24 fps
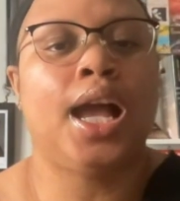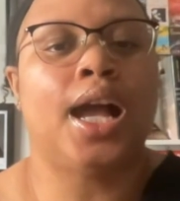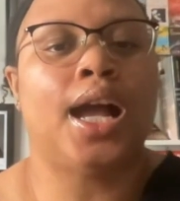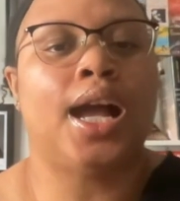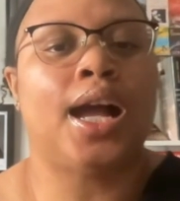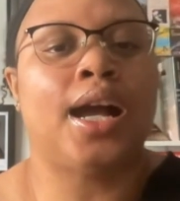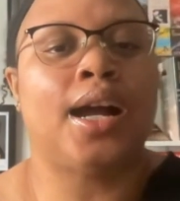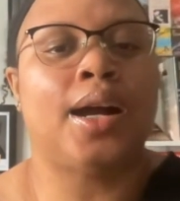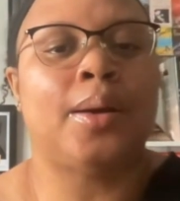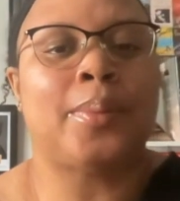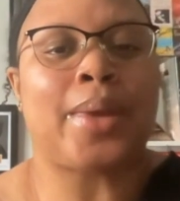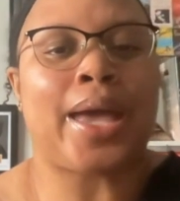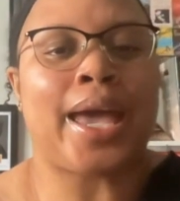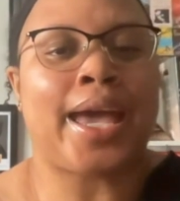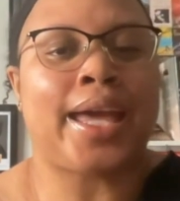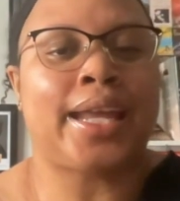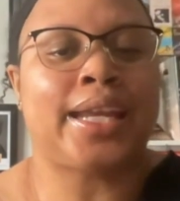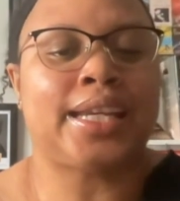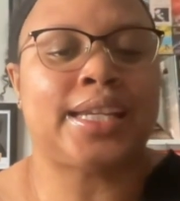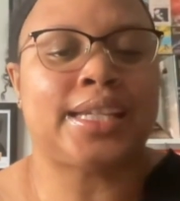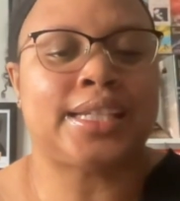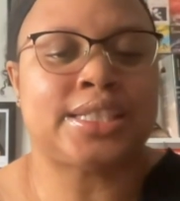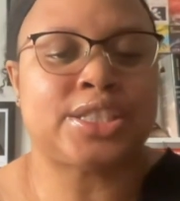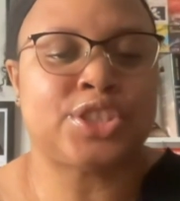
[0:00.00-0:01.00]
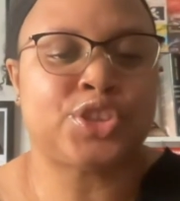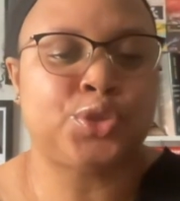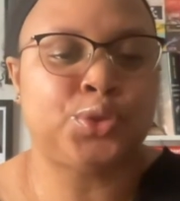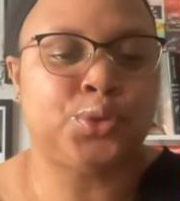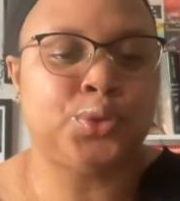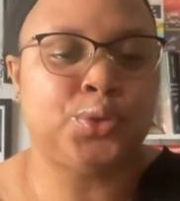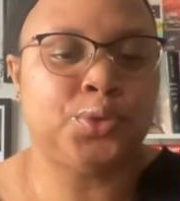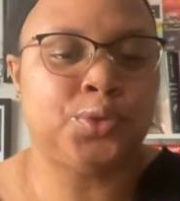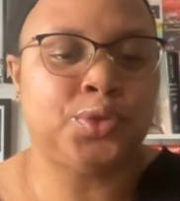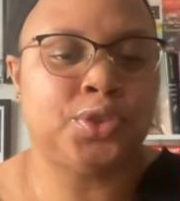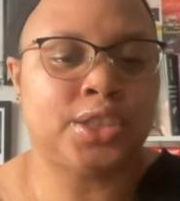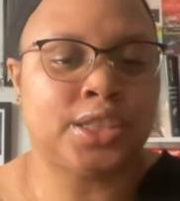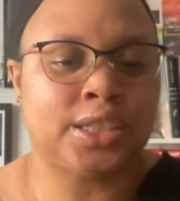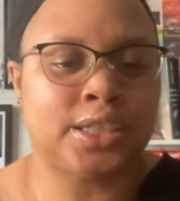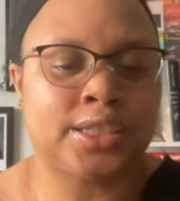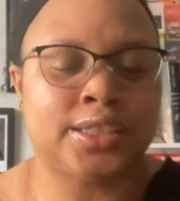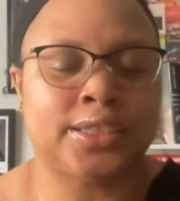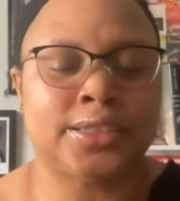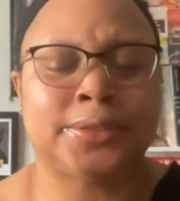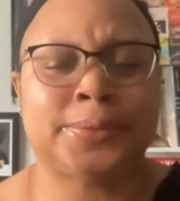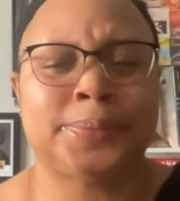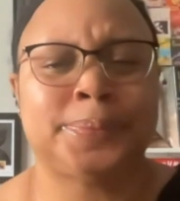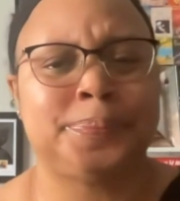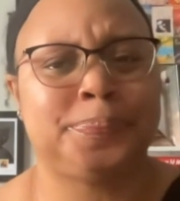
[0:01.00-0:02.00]
add it into
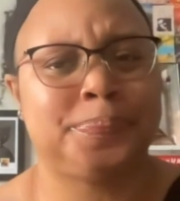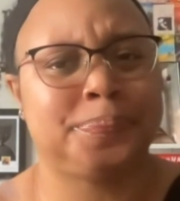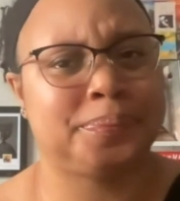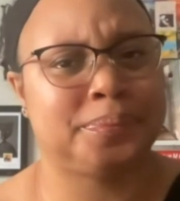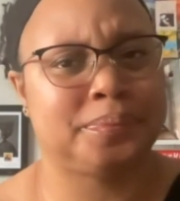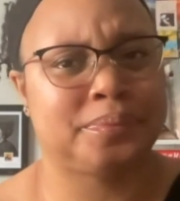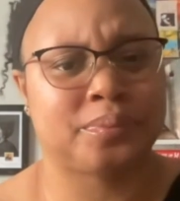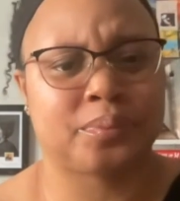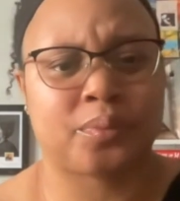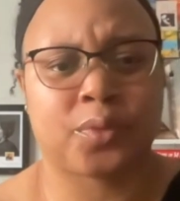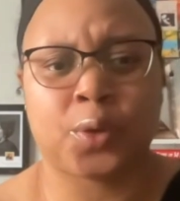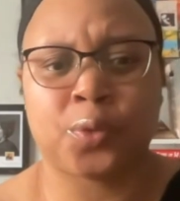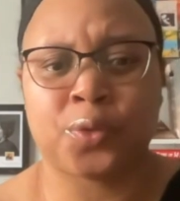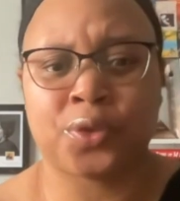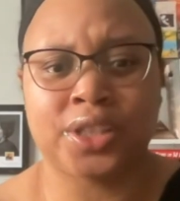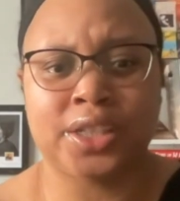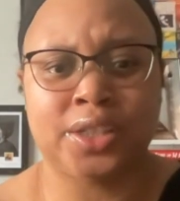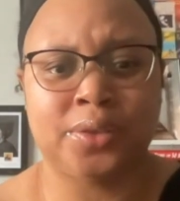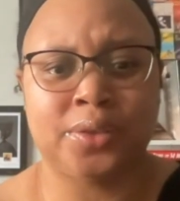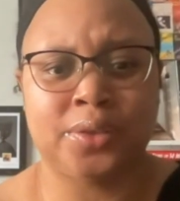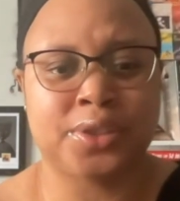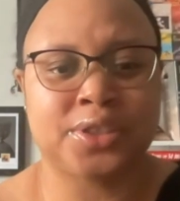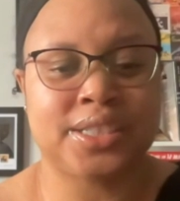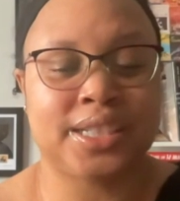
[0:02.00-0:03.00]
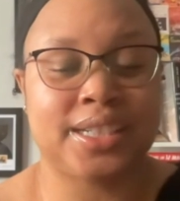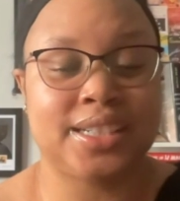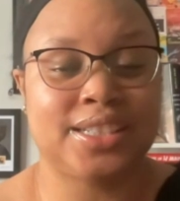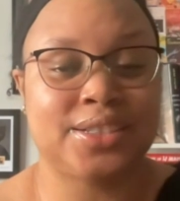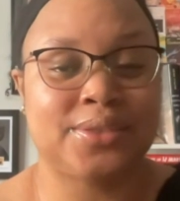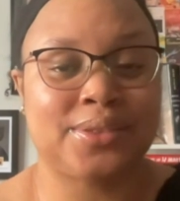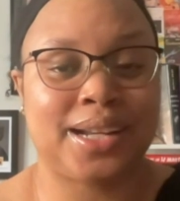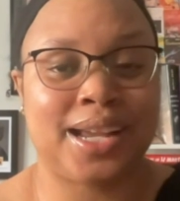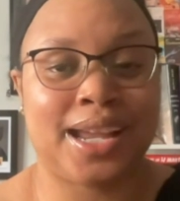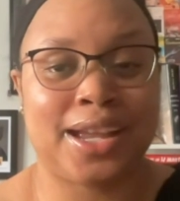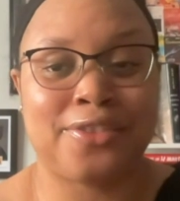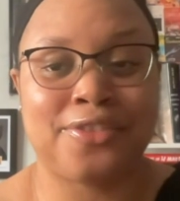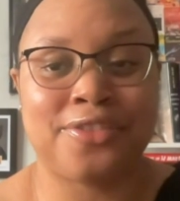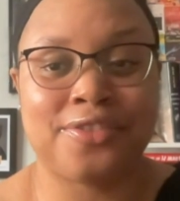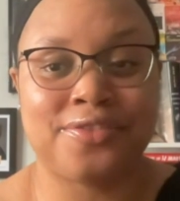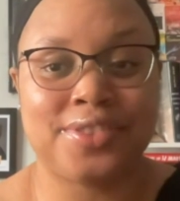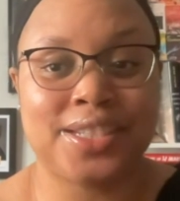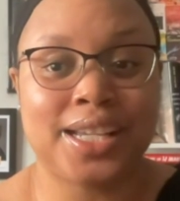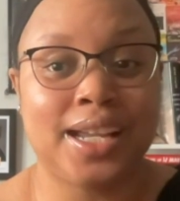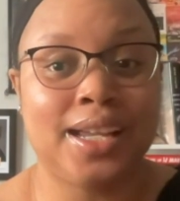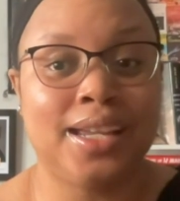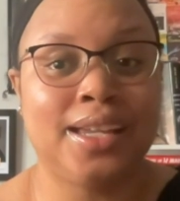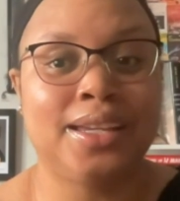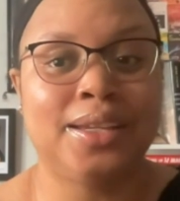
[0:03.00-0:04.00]
the reading rotation when I
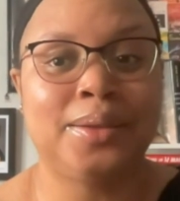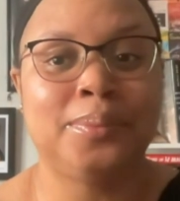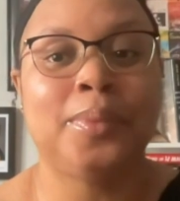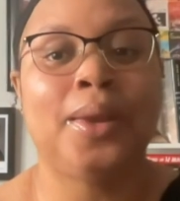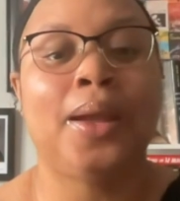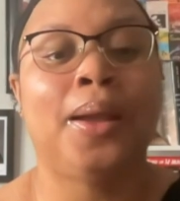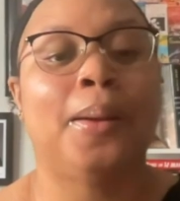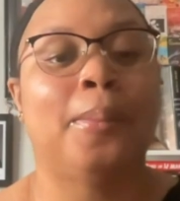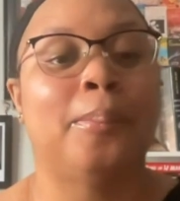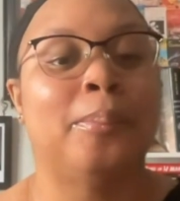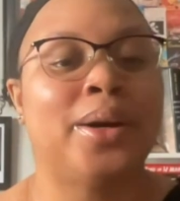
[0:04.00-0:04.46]
have time.